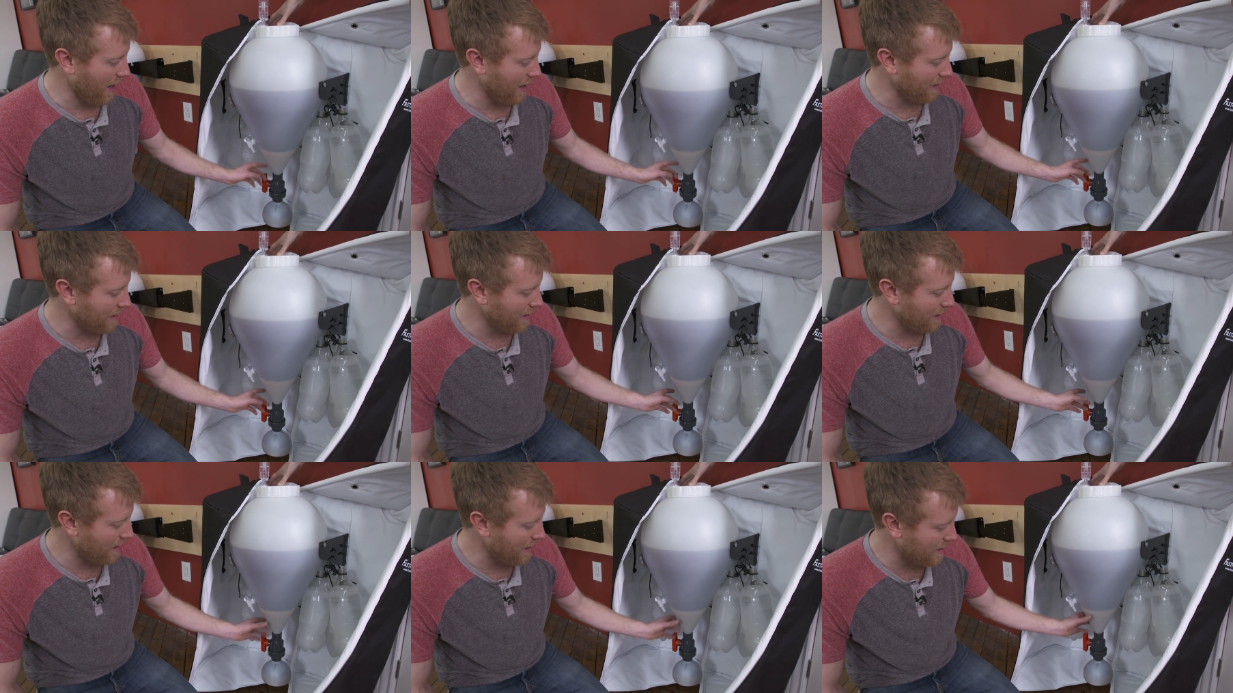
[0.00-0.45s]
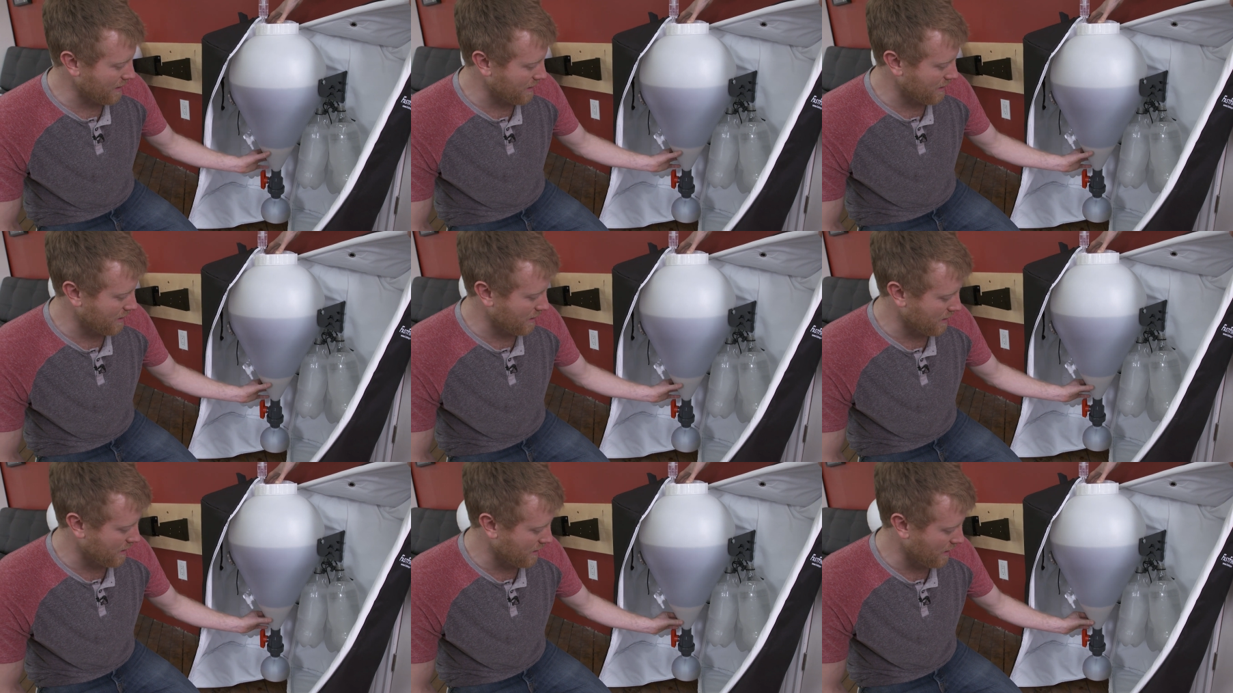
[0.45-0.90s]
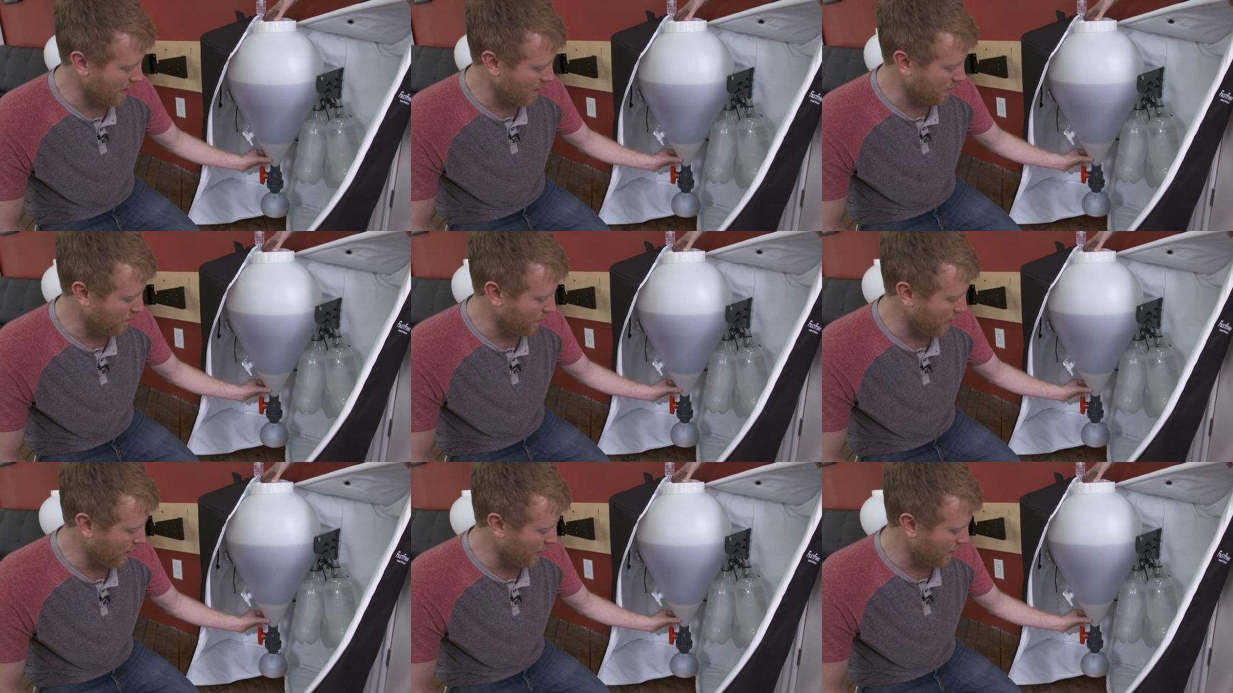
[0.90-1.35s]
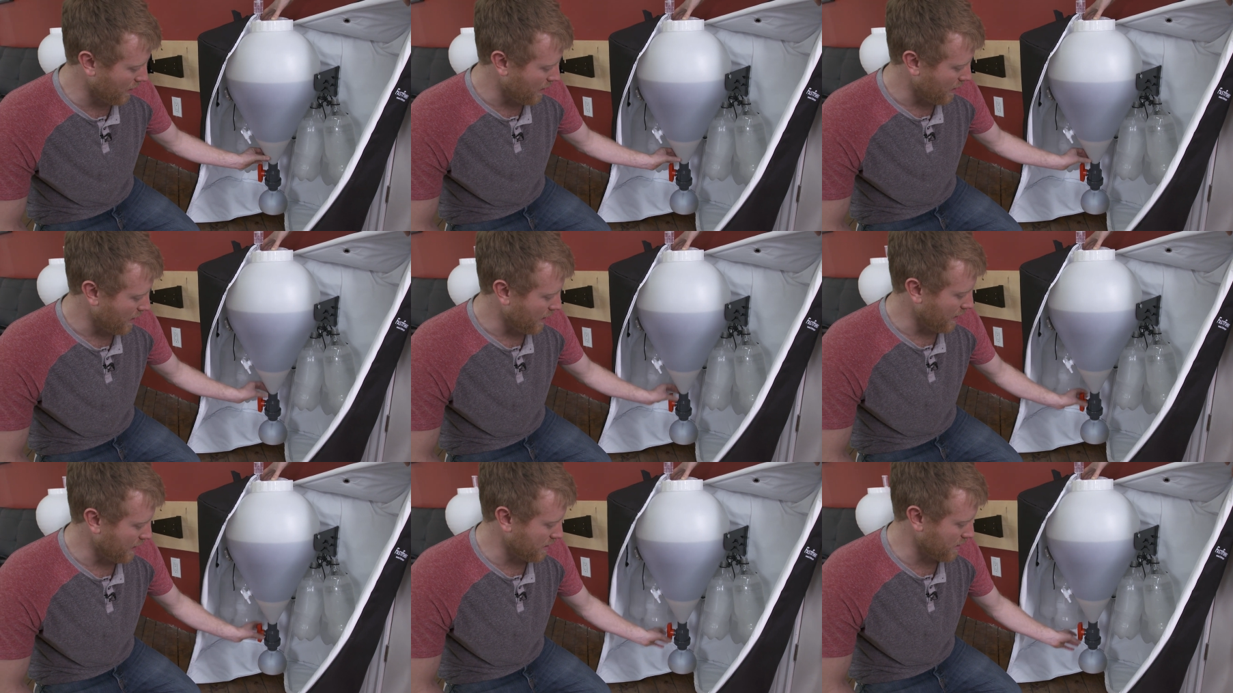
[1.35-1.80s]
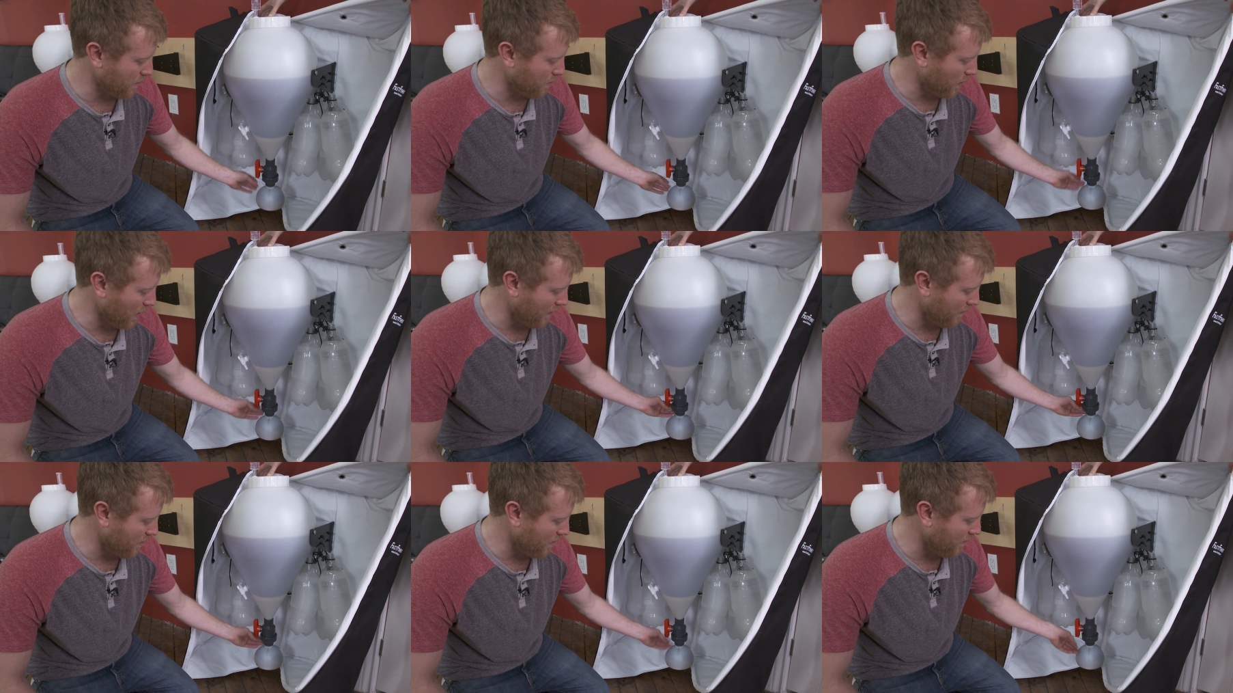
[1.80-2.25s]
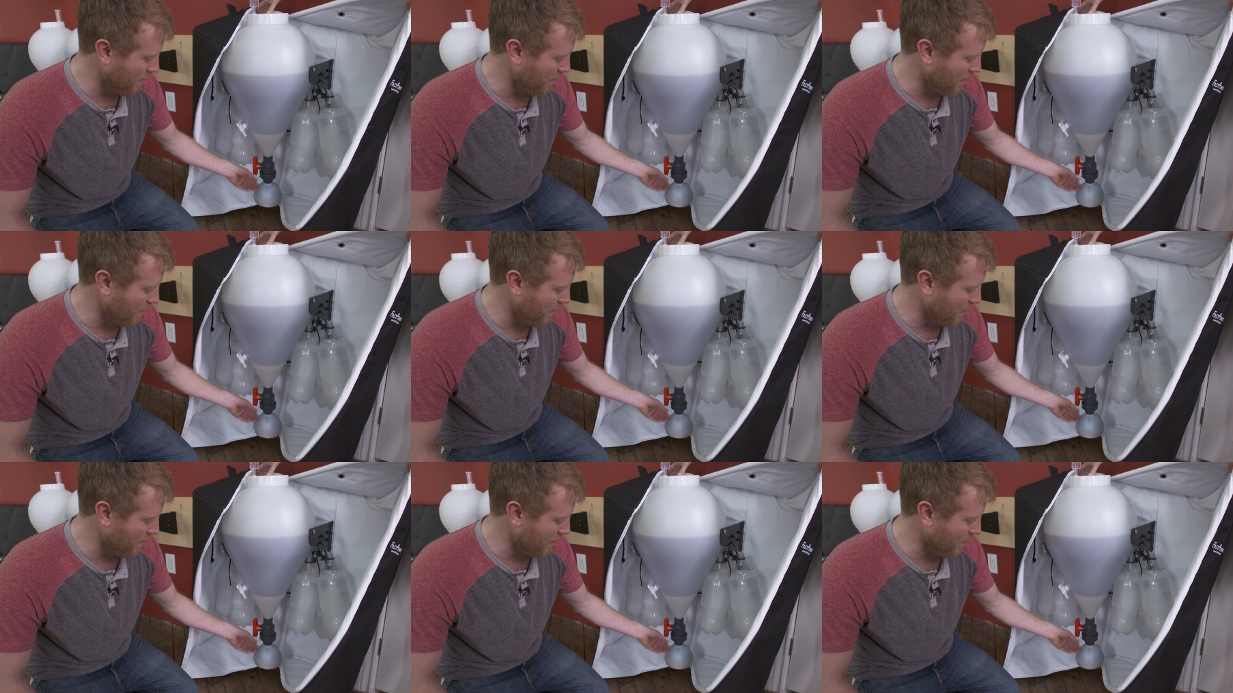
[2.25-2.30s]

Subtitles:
unless the sediment is above the